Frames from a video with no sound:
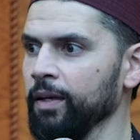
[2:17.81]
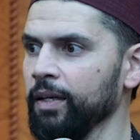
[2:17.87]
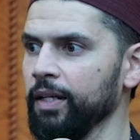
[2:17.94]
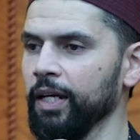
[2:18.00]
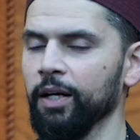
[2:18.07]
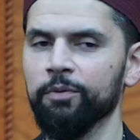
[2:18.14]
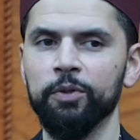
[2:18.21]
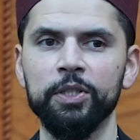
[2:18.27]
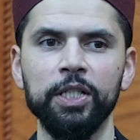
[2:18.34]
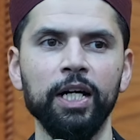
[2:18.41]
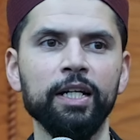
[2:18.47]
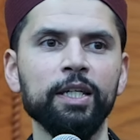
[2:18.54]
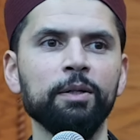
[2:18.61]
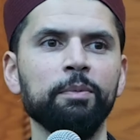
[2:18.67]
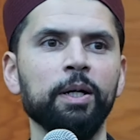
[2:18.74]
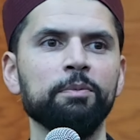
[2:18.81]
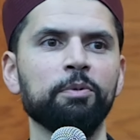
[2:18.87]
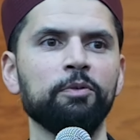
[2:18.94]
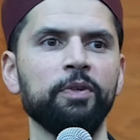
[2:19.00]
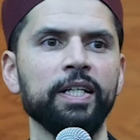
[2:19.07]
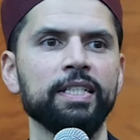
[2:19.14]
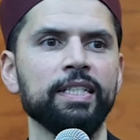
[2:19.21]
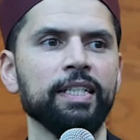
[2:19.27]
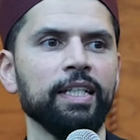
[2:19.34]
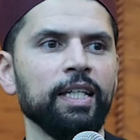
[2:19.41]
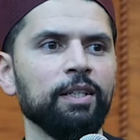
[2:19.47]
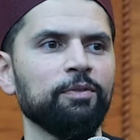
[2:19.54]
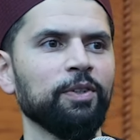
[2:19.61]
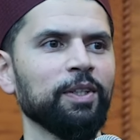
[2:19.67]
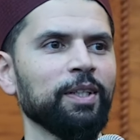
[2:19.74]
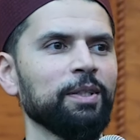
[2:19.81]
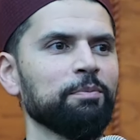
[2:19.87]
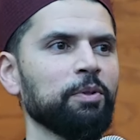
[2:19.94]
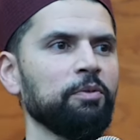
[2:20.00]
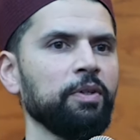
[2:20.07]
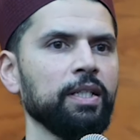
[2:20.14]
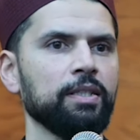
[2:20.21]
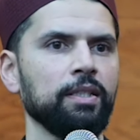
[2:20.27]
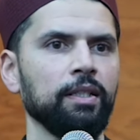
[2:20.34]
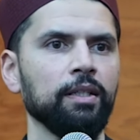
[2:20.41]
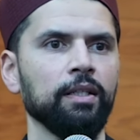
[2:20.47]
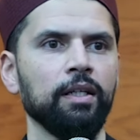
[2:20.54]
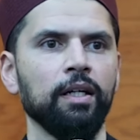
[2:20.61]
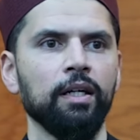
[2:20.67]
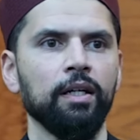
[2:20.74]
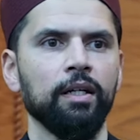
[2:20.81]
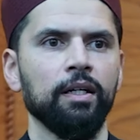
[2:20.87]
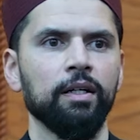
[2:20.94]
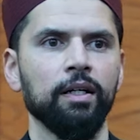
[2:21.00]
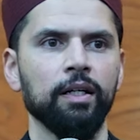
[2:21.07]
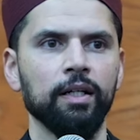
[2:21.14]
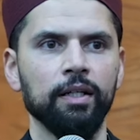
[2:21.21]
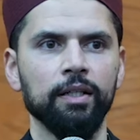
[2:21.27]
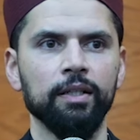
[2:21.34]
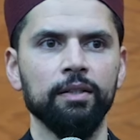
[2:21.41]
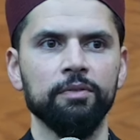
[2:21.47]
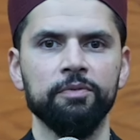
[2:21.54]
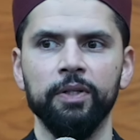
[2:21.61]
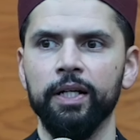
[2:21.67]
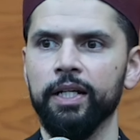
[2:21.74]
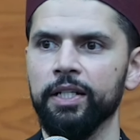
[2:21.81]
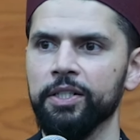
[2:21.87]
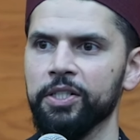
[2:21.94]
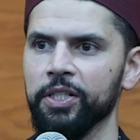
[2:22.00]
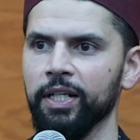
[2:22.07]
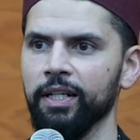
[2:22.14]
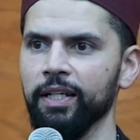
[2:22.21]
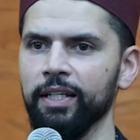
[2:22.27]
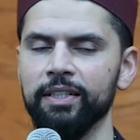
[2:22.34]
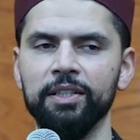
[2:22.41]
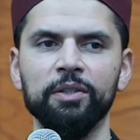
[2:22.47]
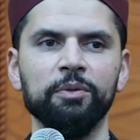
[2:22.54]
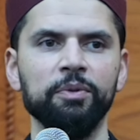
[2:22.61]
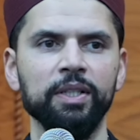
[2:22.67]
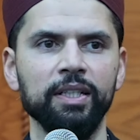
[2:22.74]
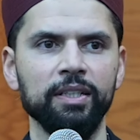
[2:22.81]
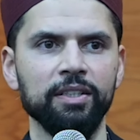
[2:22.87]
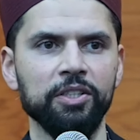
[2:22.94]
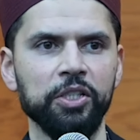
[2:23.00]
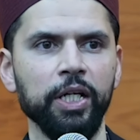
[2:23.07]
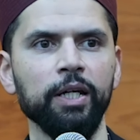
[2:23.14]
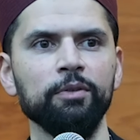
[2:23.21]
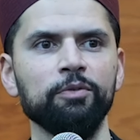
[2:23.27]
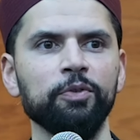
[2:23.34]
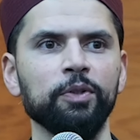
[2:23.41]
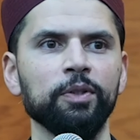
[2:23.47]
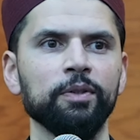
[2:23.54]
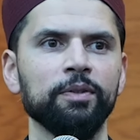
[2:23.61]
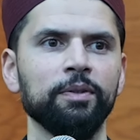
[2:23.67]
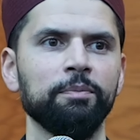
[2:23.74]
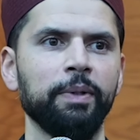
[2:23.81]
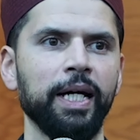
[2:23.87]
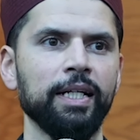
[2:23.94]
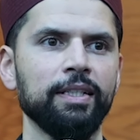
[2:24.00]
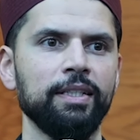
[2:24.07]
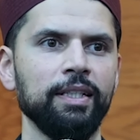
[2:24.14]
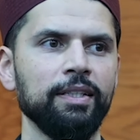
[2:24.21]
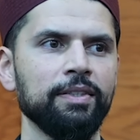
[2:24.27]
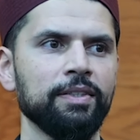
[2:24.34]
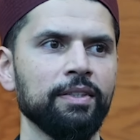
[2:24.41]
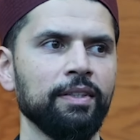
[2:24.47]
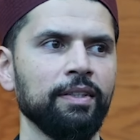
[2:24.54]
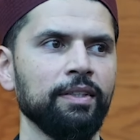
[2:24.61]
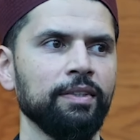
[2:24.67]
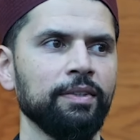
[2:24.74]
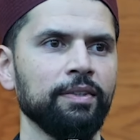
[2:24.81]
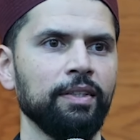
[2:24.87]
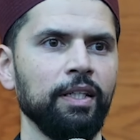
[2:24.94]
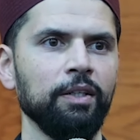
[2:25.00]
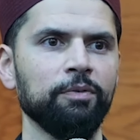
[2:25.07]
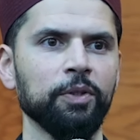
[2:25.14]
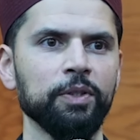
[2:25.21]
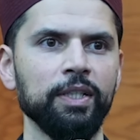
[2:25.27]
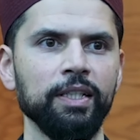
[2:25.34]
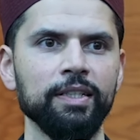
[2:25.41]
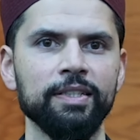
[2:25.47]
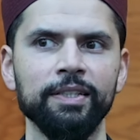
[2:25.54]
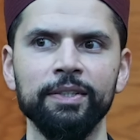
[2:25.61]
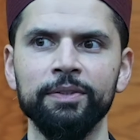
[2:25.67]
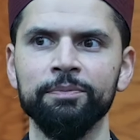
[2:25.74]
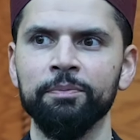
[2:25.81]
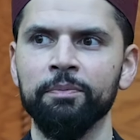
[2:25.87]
Now, if we're talking about preventing evil and preventing uh, fahisha and, you know, really shameful bad deeds, evil deeds,